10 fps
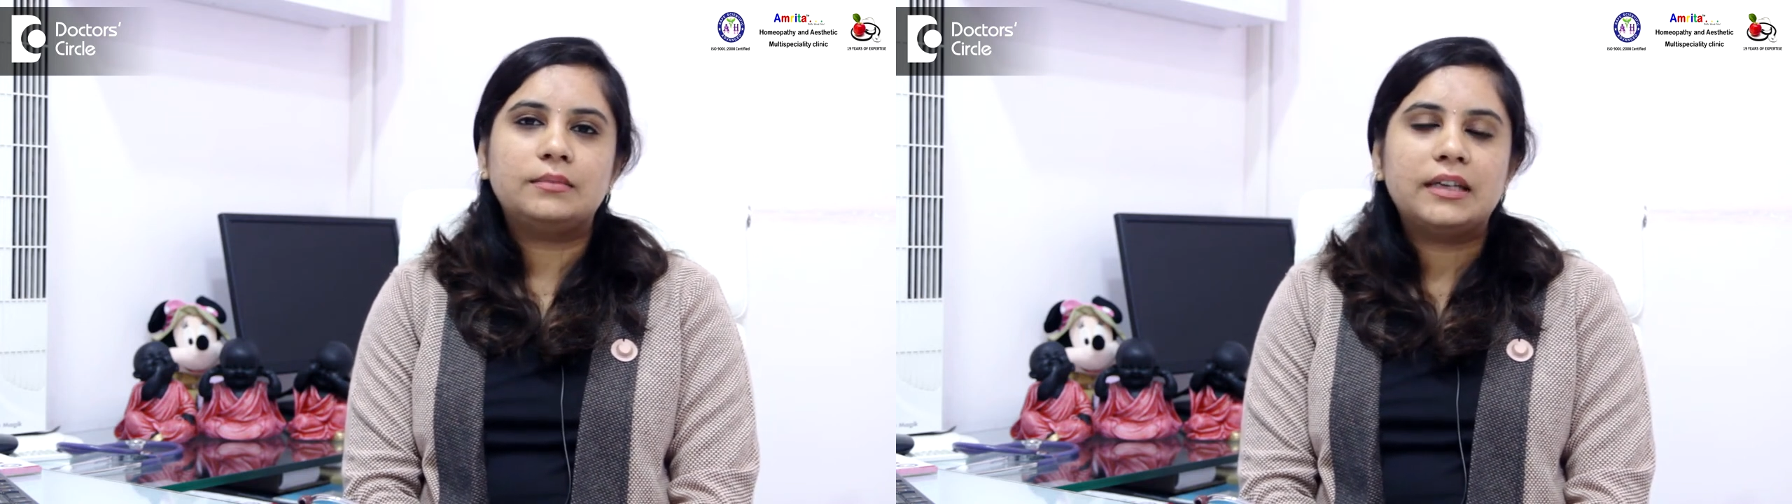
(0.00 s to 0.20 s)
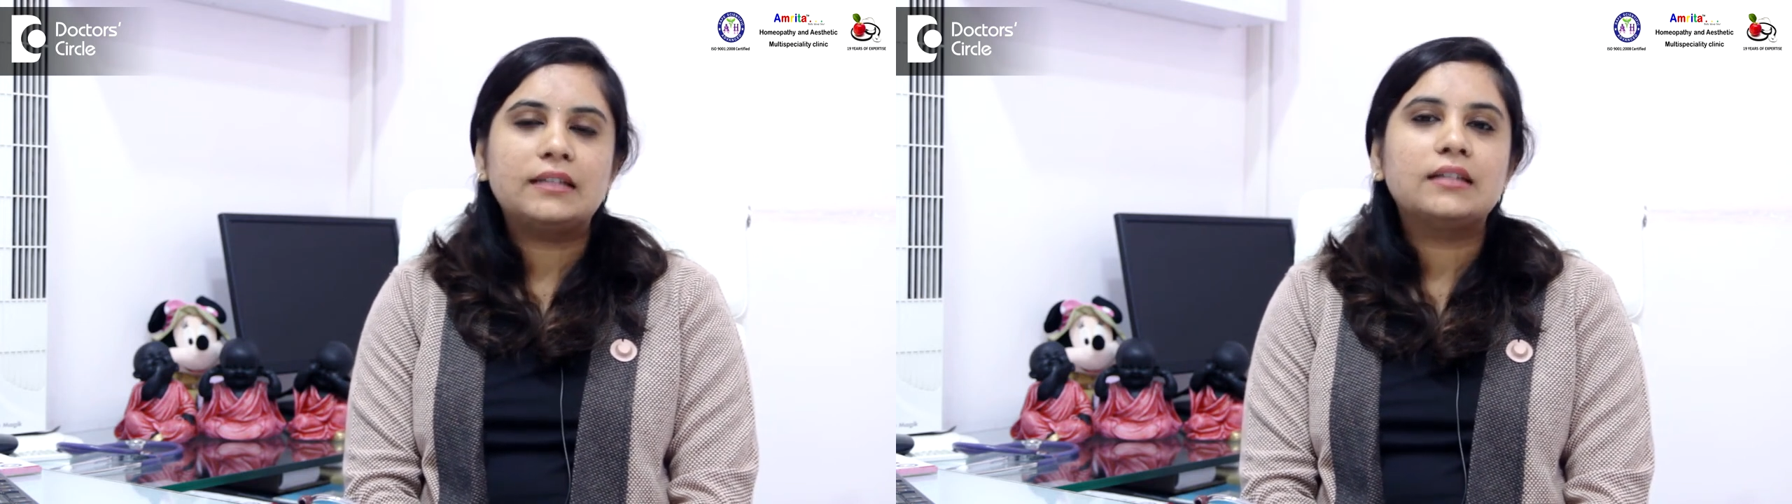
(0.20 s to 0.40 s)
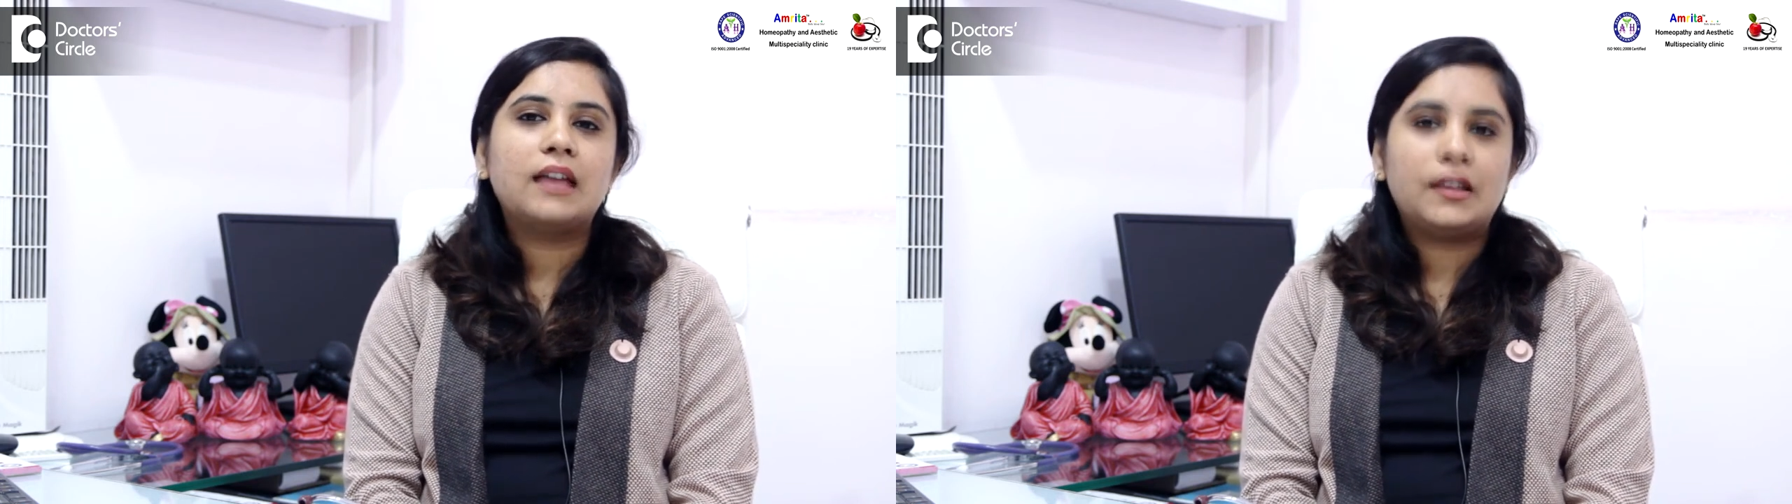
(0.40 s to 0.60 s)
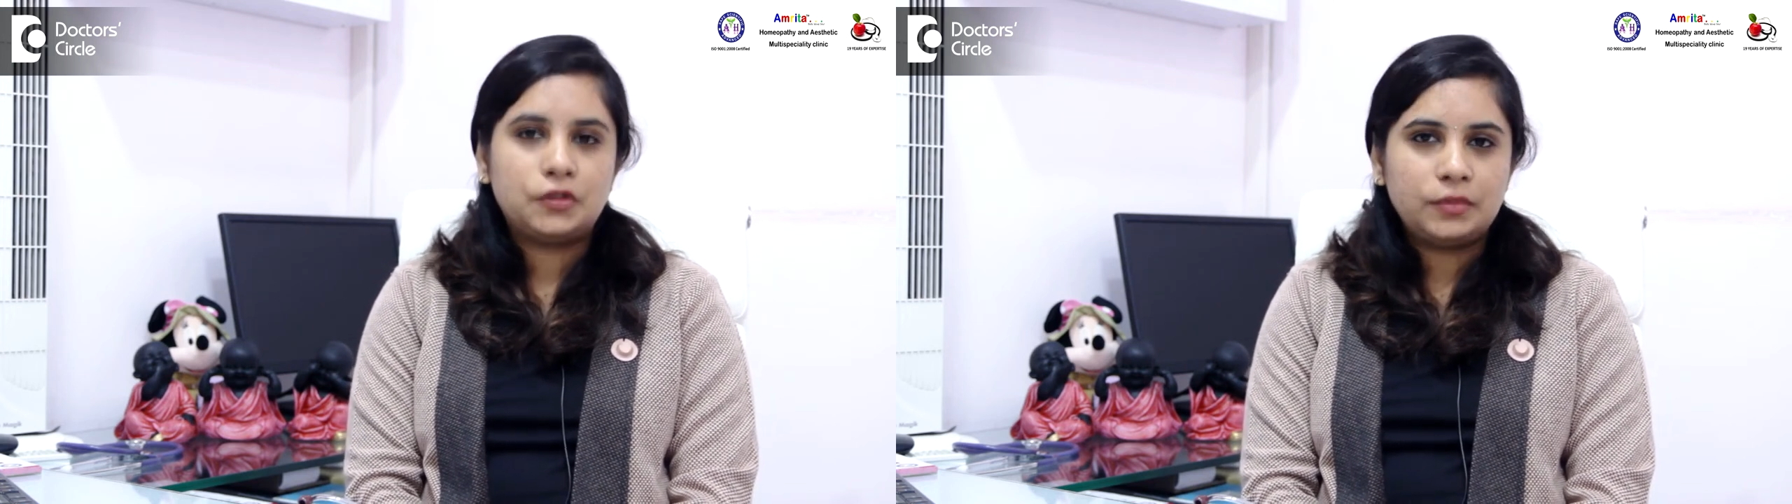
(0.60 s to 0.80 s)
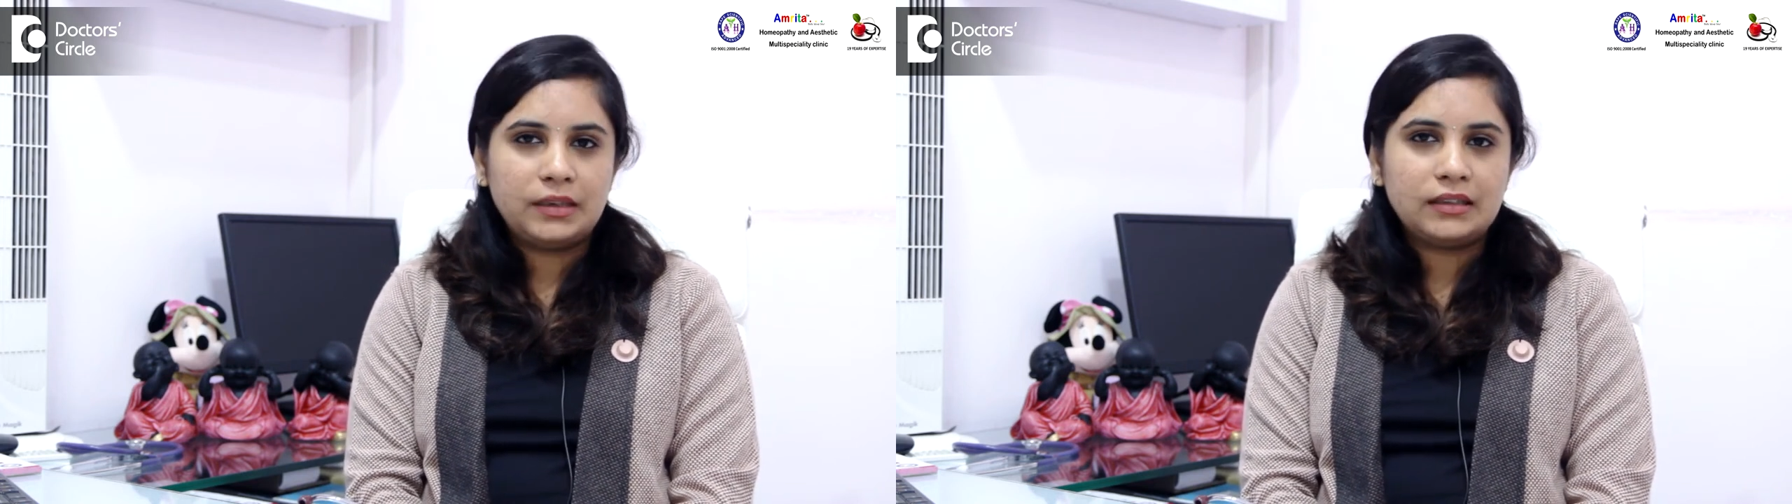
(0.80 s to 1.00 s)
medicine has
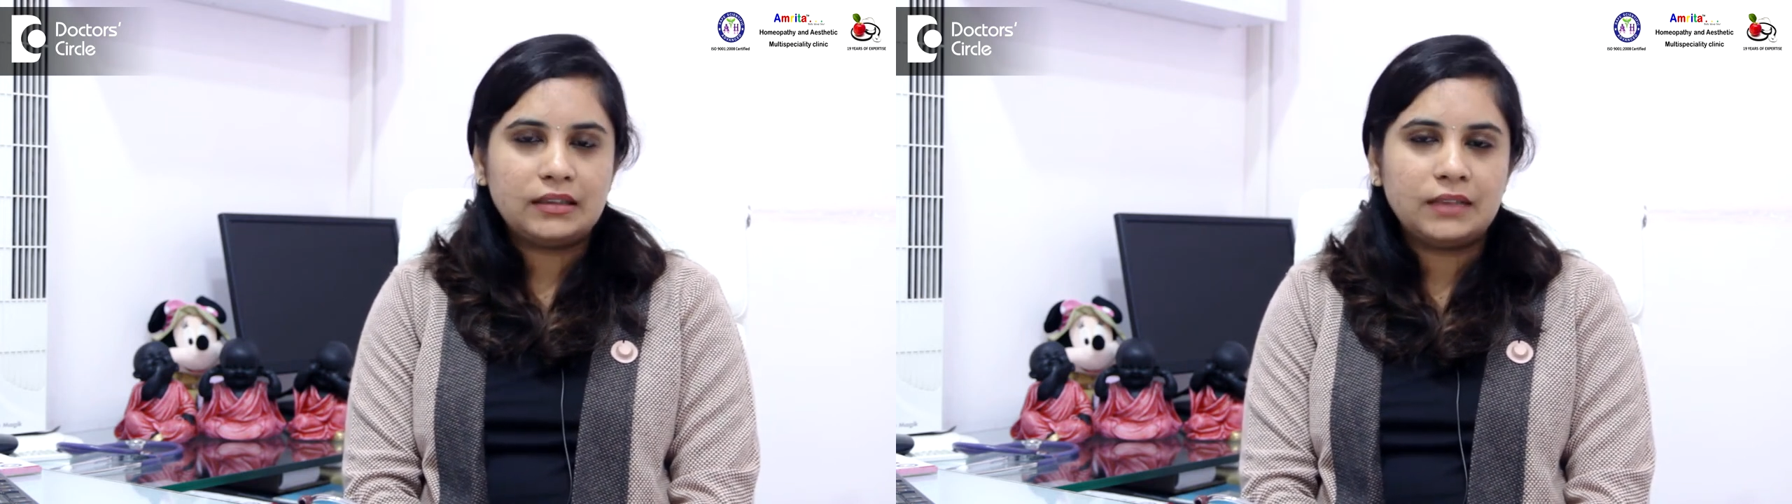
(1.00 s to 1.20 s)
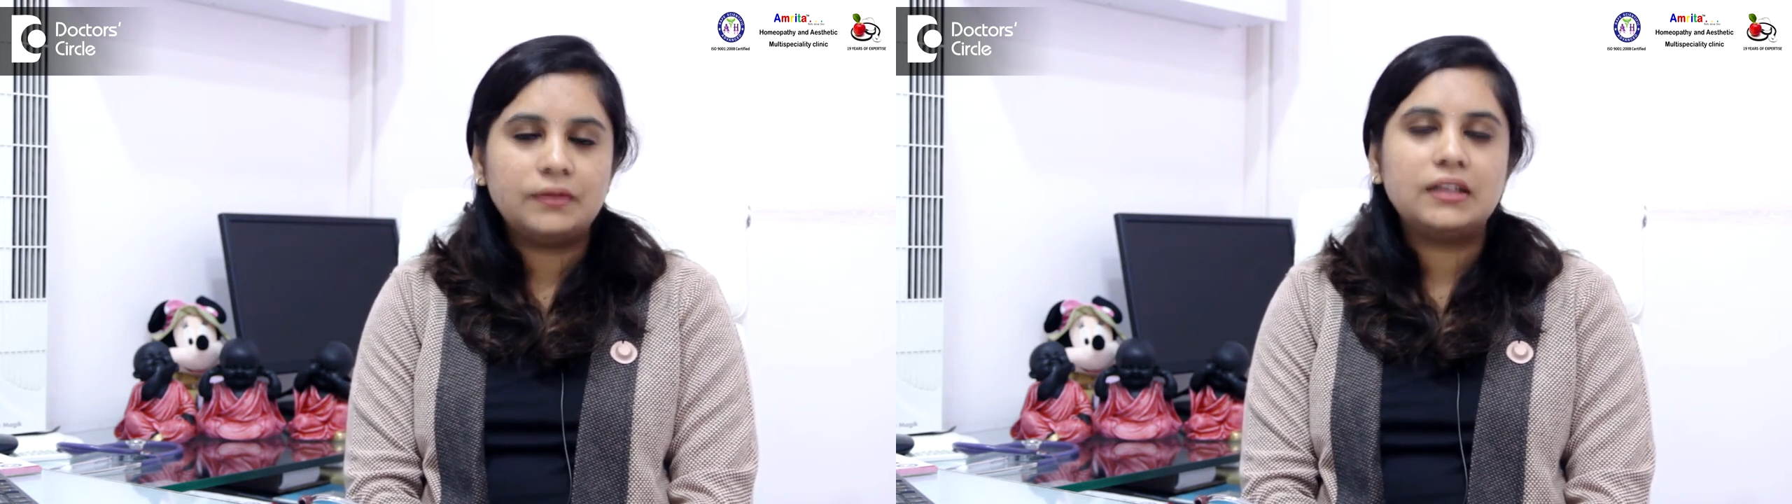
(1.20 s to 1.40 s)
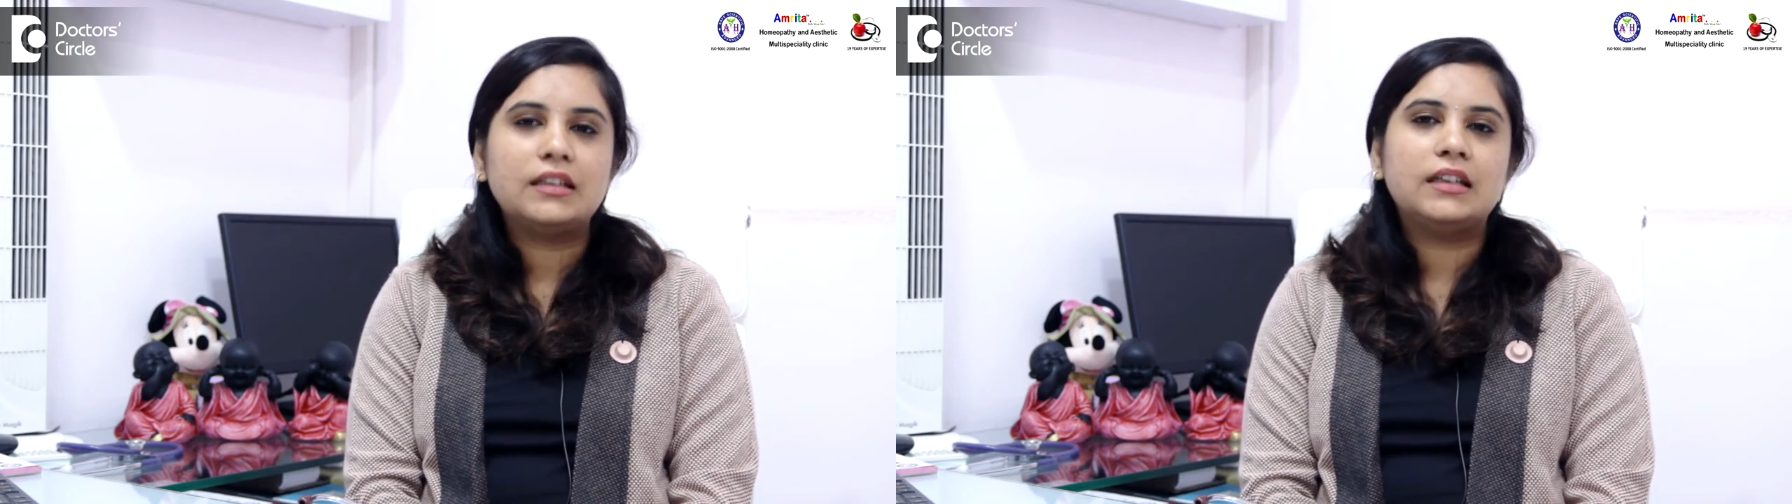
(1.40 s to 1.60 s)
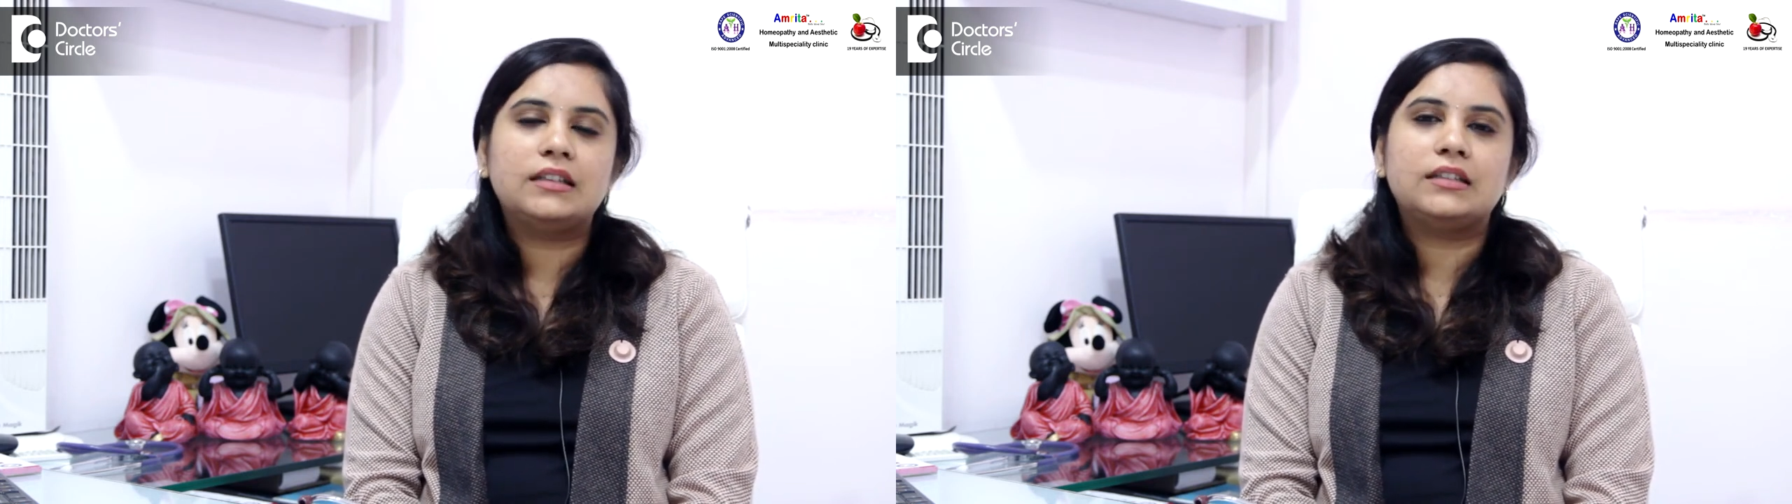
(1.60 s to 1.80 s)
to be given in